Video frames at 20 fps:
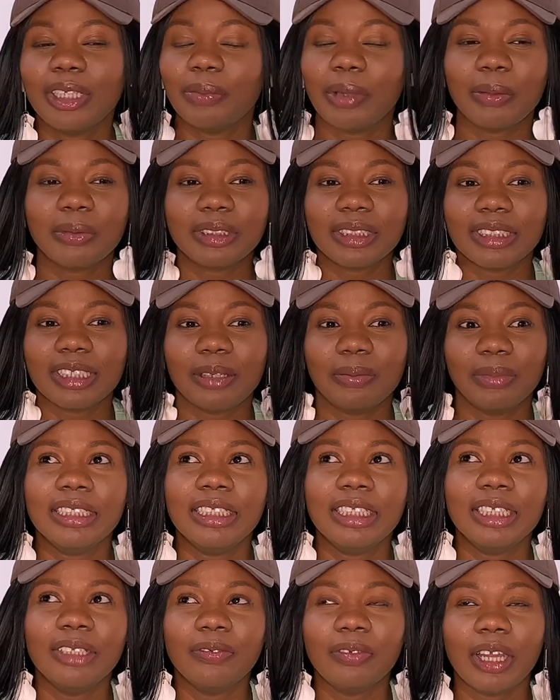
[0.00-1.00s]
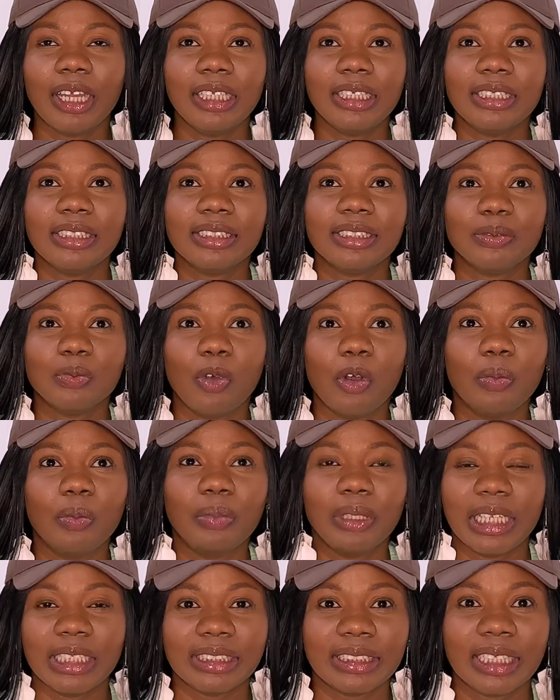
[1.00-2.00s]
the Bible says that the giver is more
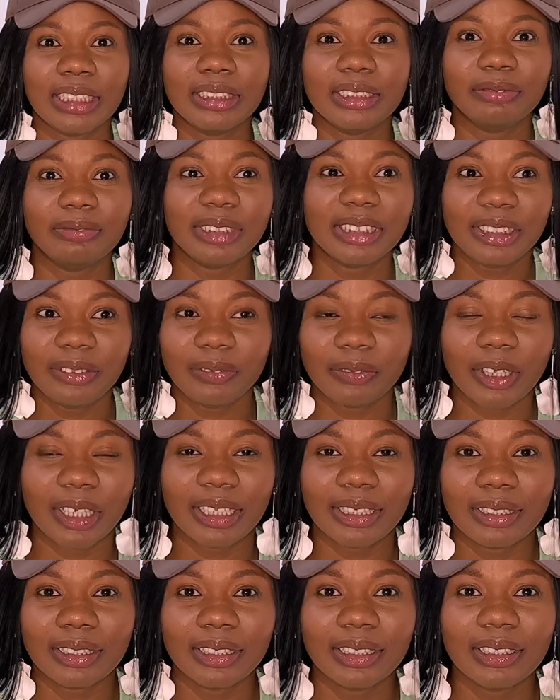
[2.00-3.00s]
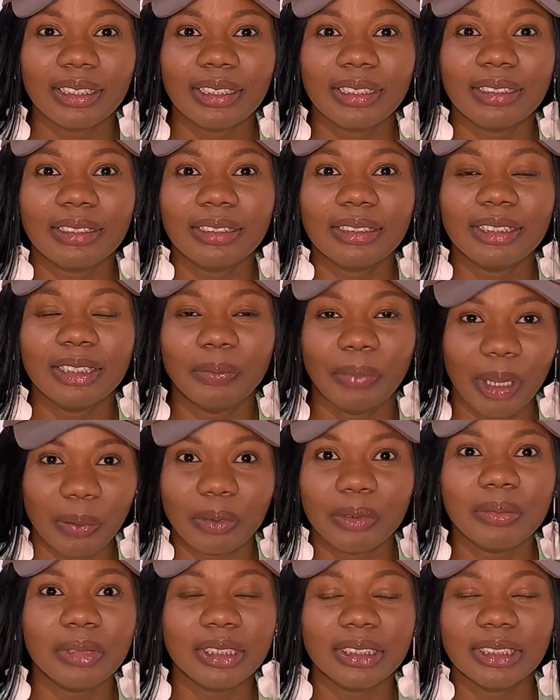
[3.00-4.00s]
blessed than the receiver, the
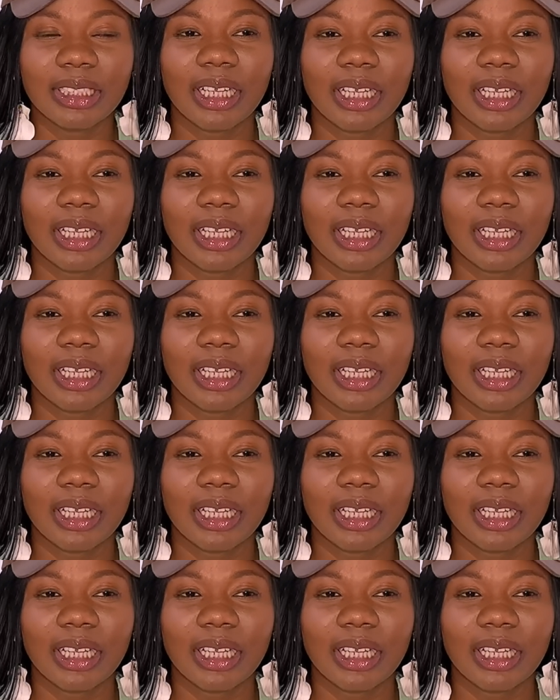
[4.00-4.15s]
Bible means